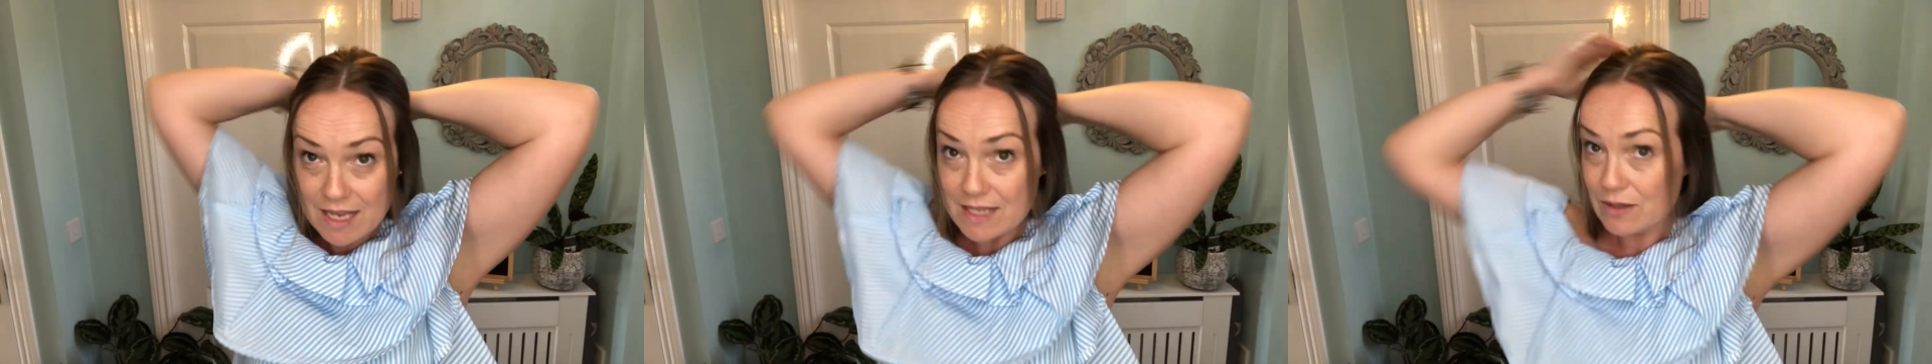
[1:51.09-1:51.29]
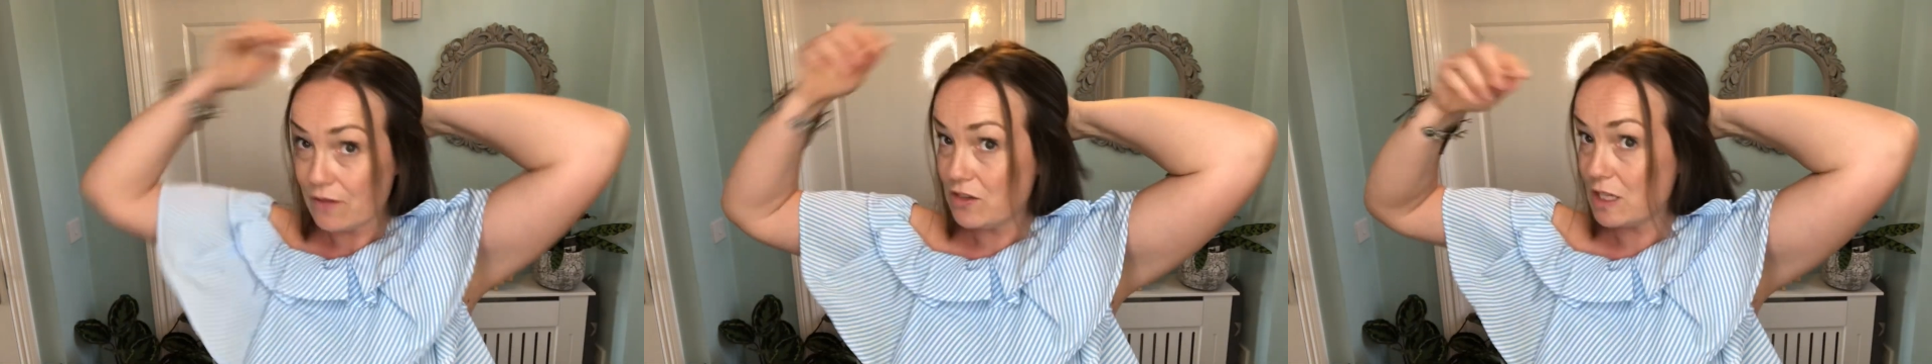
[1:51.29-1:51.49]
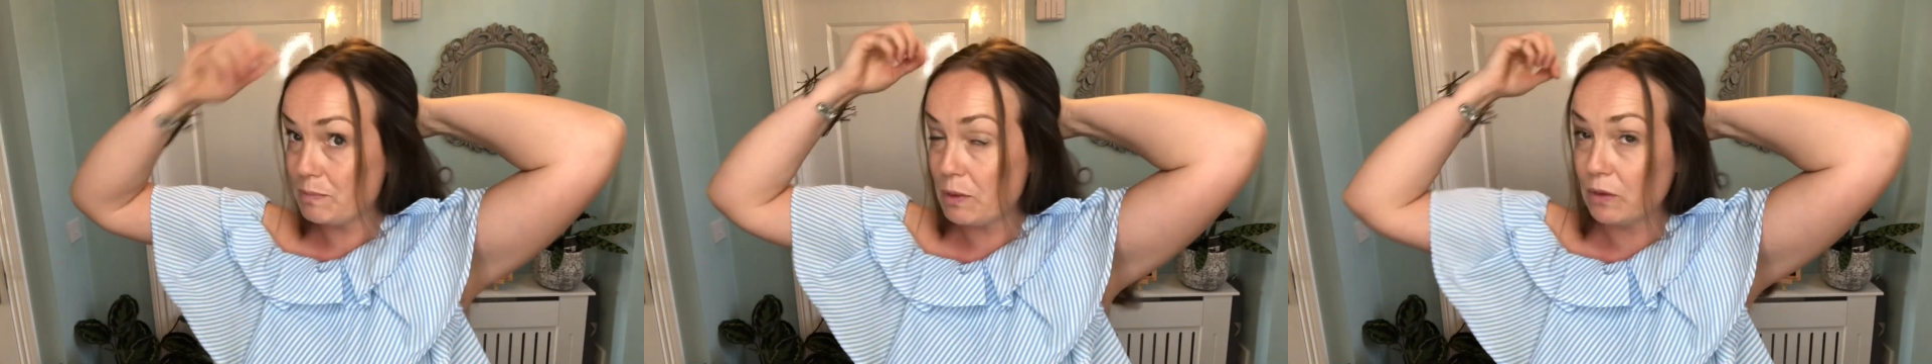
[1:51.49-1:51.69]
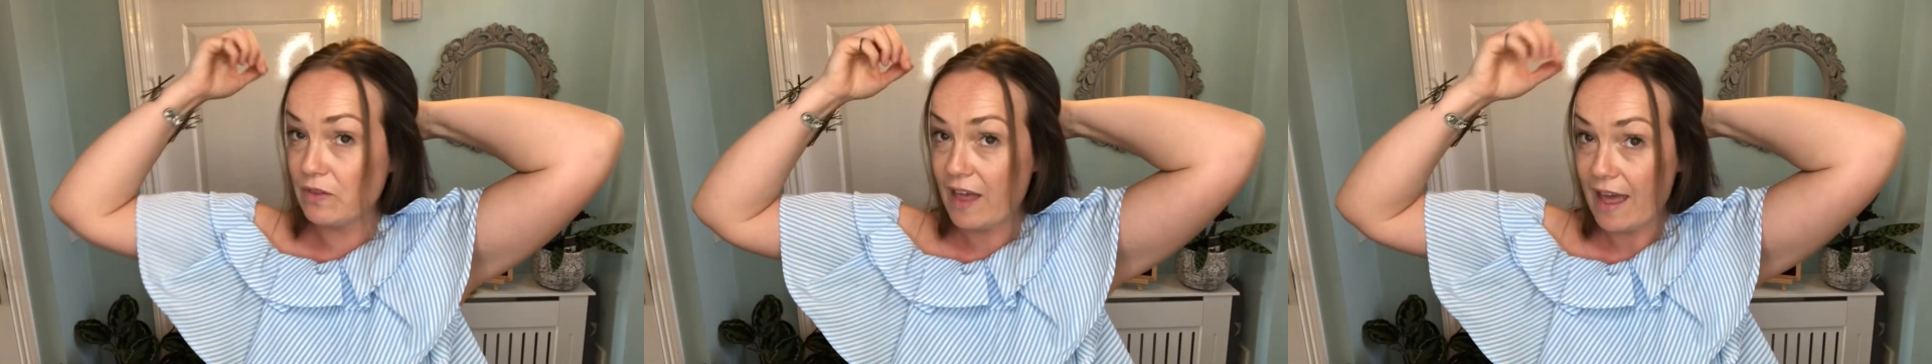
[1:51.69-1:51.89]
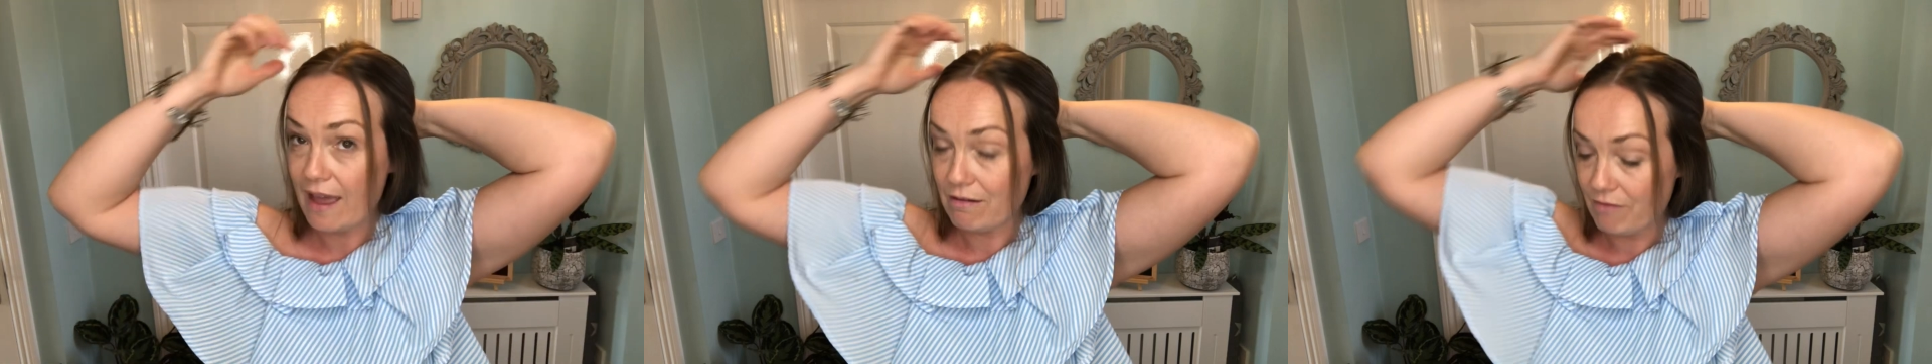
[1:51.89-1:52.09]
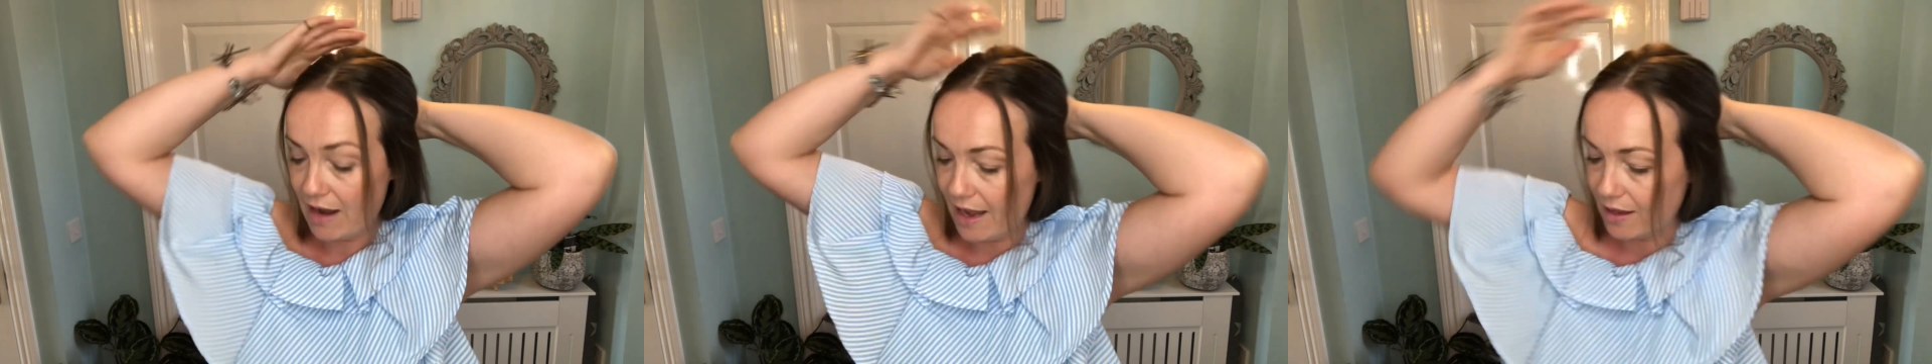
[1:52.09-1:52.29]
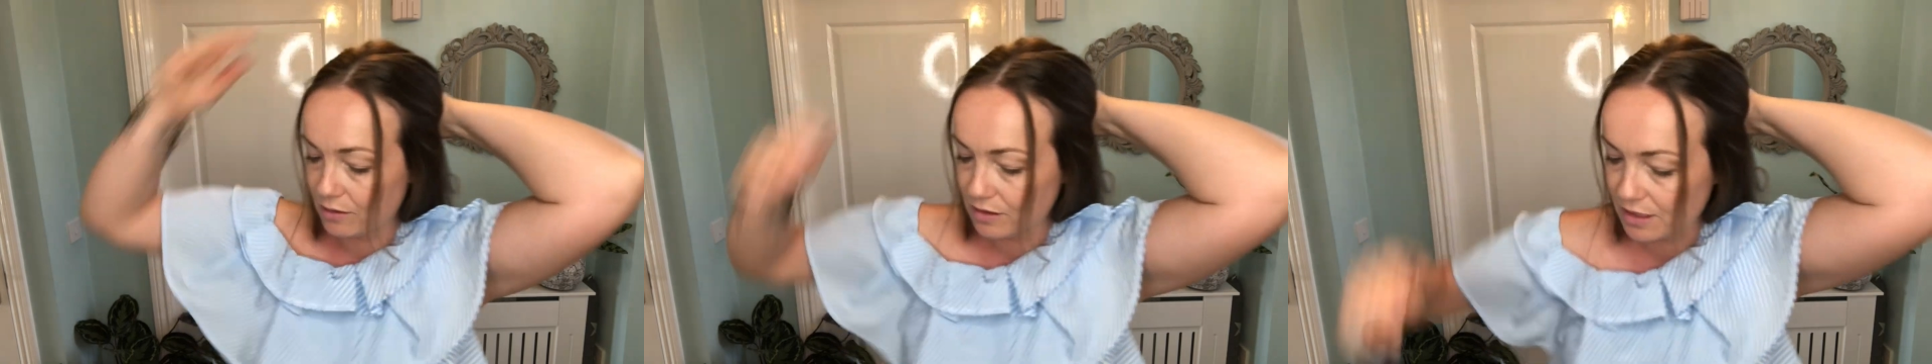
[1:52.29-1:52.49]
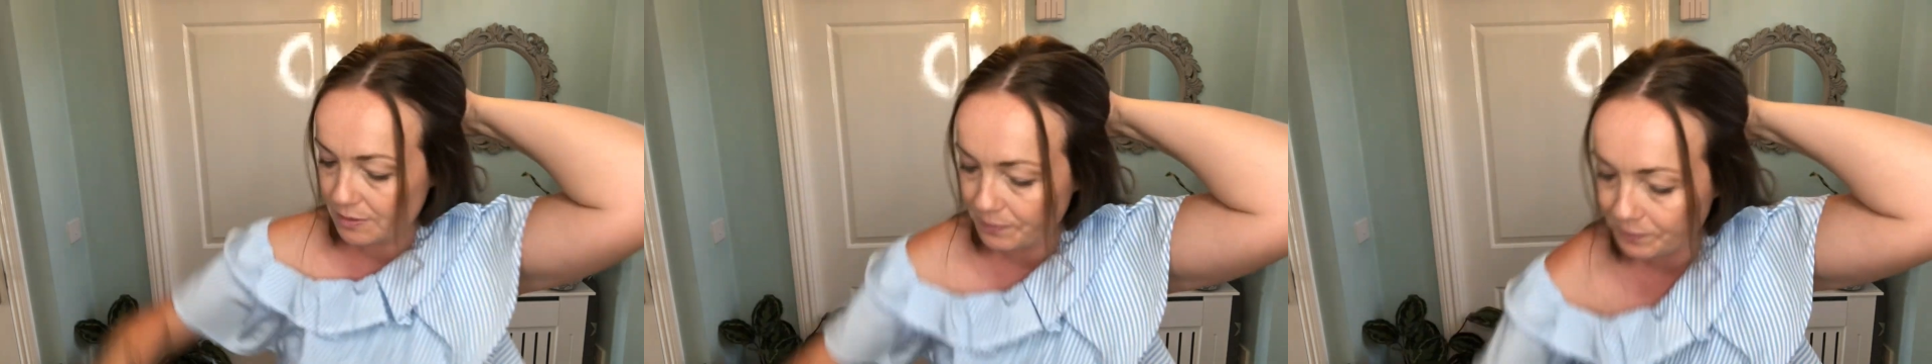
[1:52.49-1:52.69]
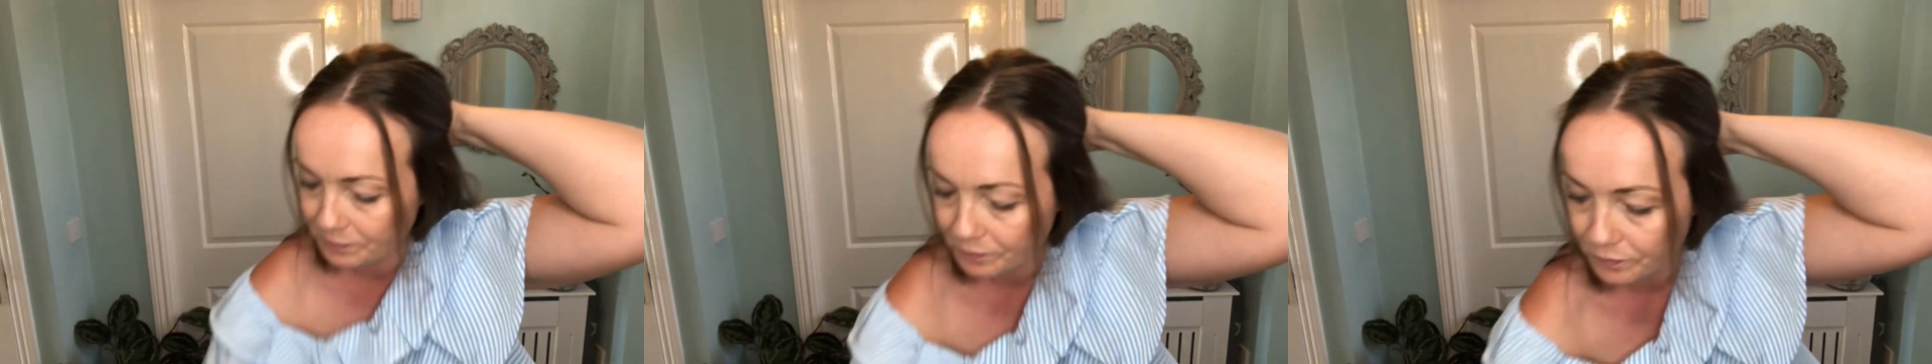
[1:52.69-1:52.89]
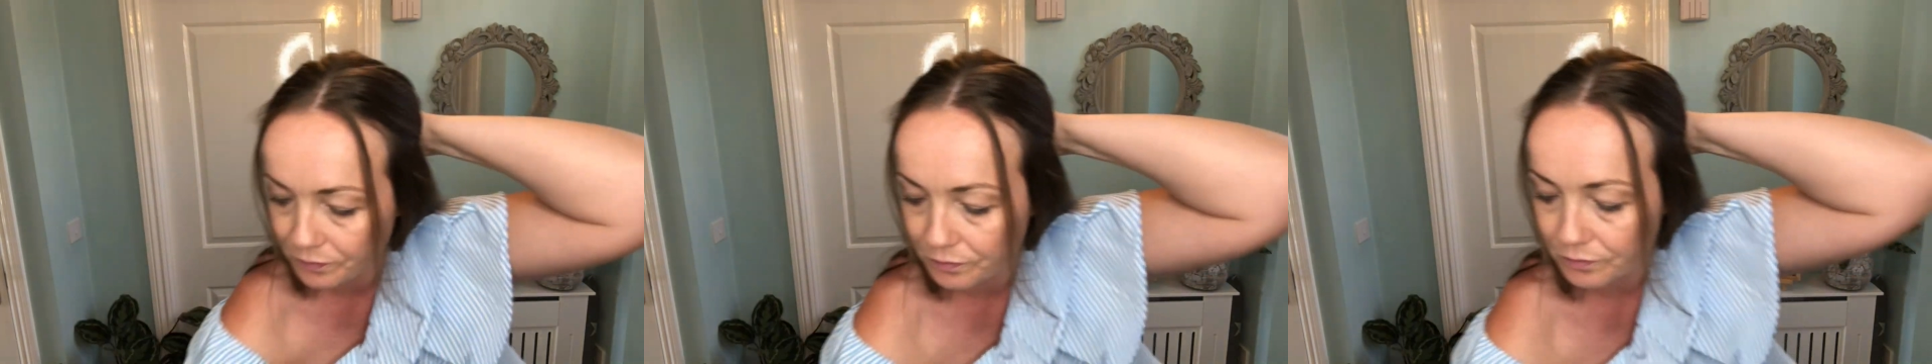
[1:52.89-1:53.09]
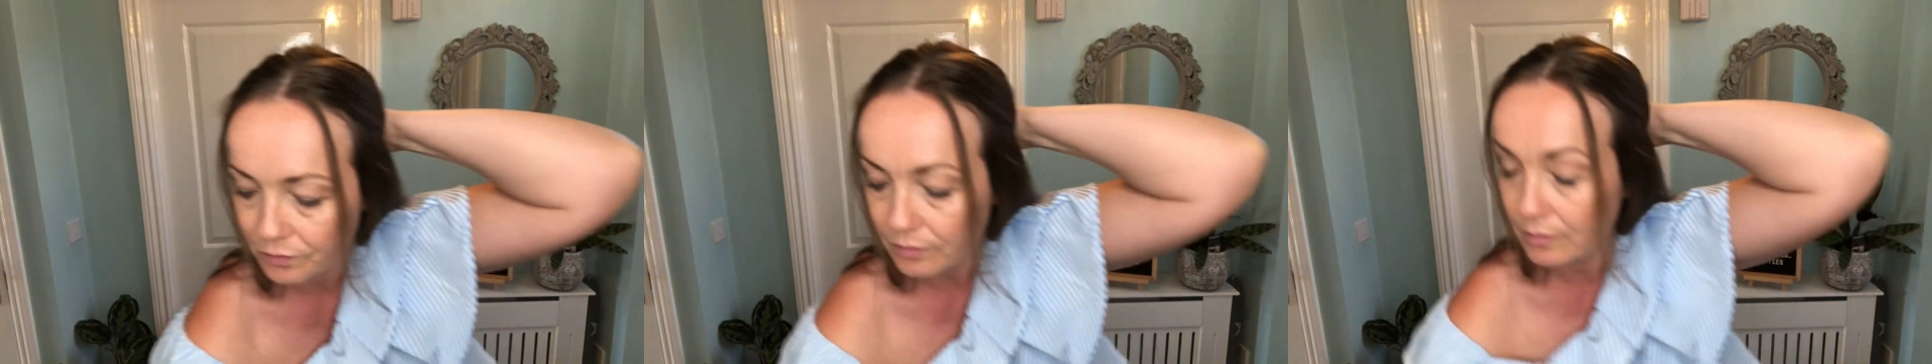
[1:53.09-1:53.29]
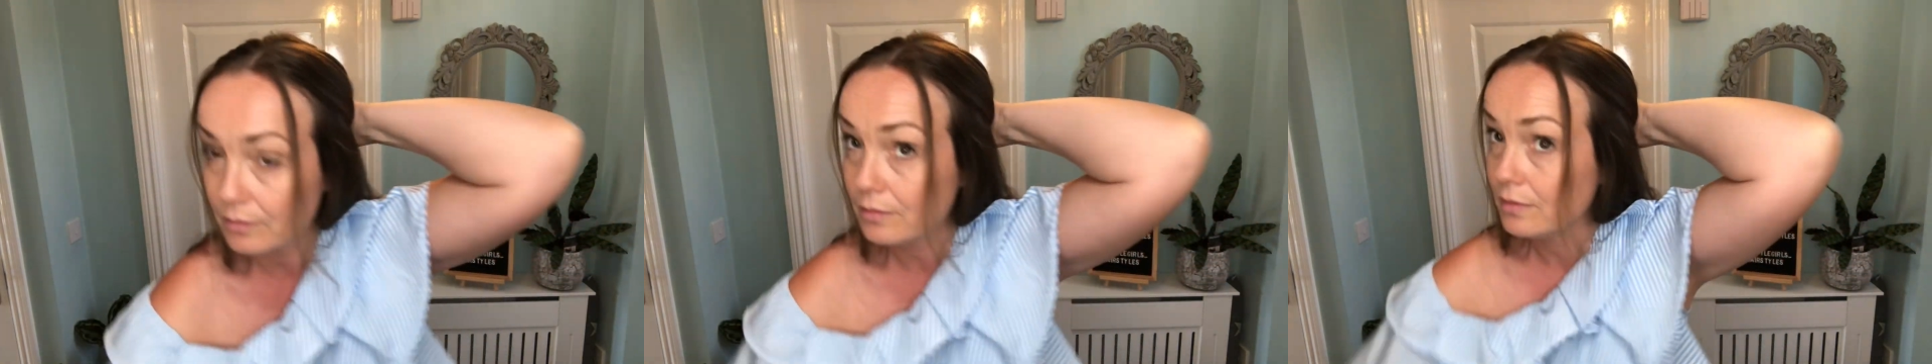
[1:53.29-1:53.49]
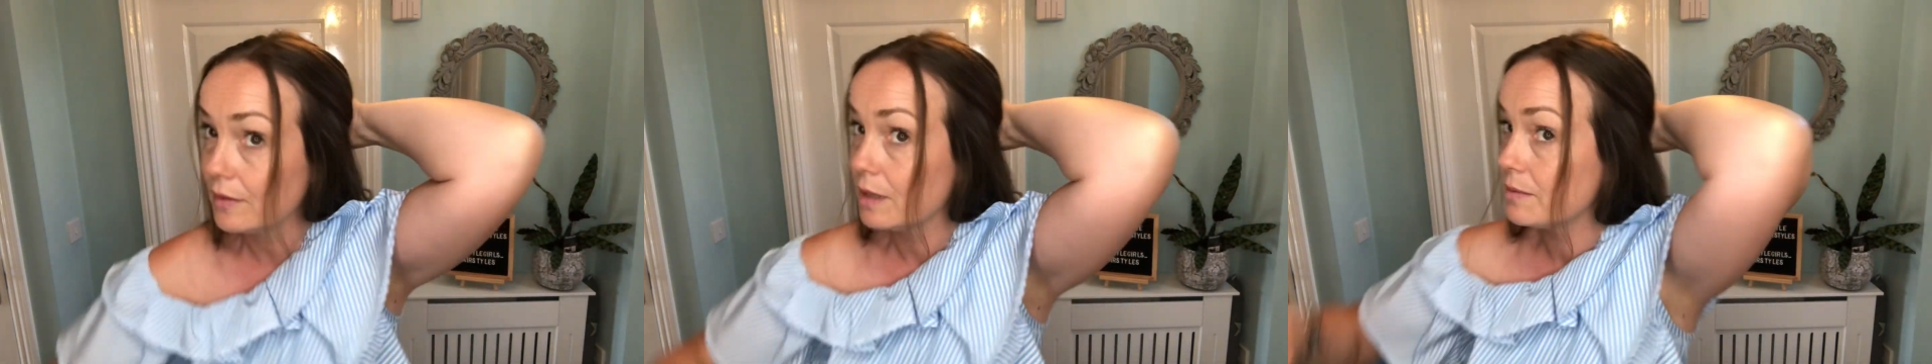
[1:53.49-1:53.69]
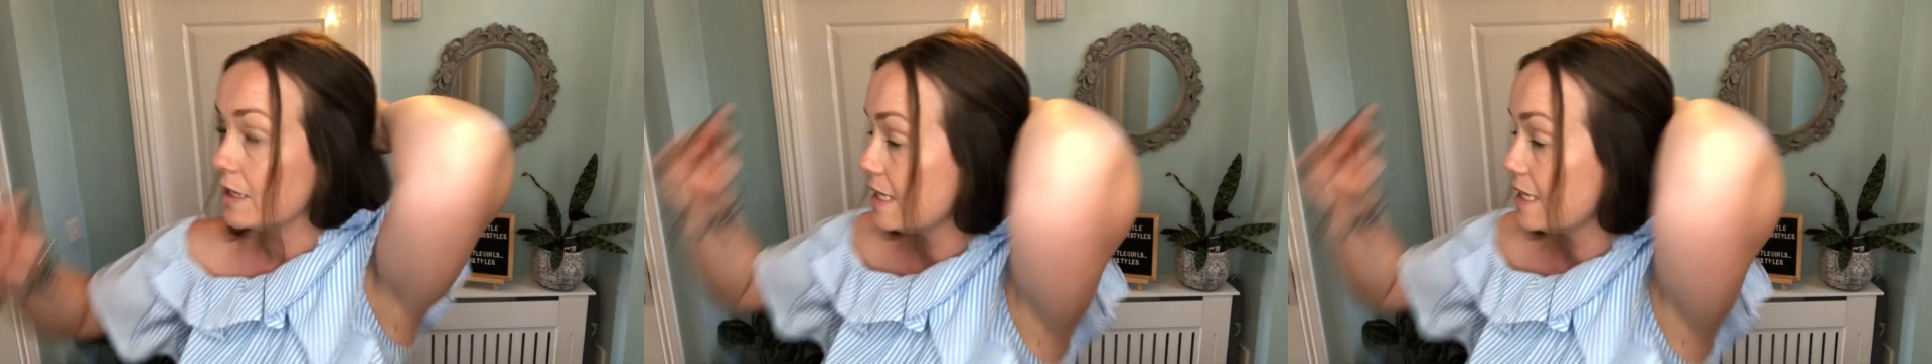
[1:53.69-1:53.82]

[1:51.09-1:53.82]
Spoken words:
So I've just pulled the hair round. I'm going